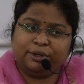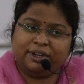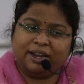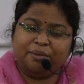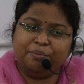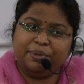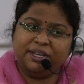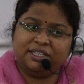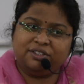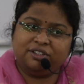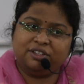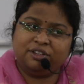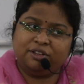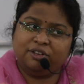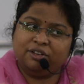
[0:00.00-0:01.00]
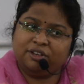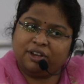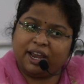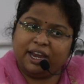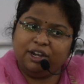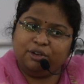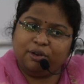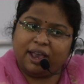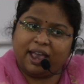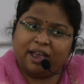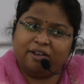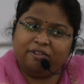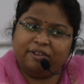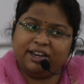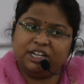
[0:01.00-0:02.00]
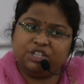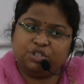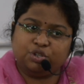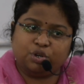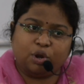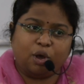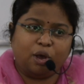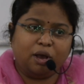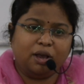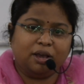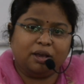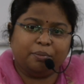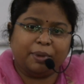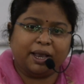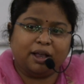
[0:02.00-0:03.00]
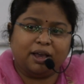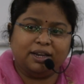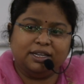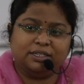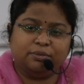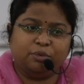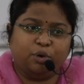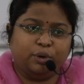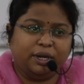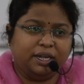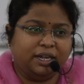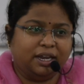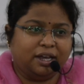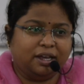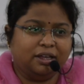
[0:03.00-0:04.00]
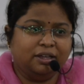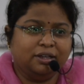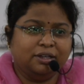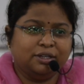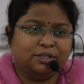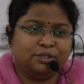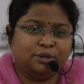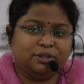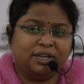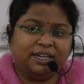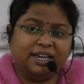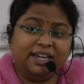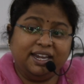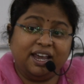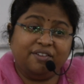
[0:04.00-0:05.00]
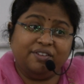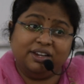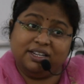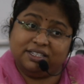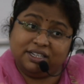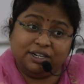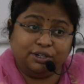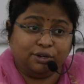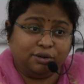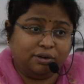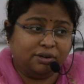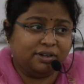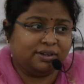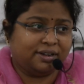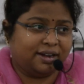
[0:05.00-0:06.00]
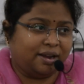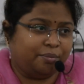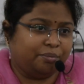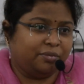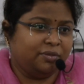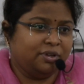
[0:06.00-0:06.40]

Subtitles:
Trump is trying to have very strong mechanism over India so that India will listen to Trump.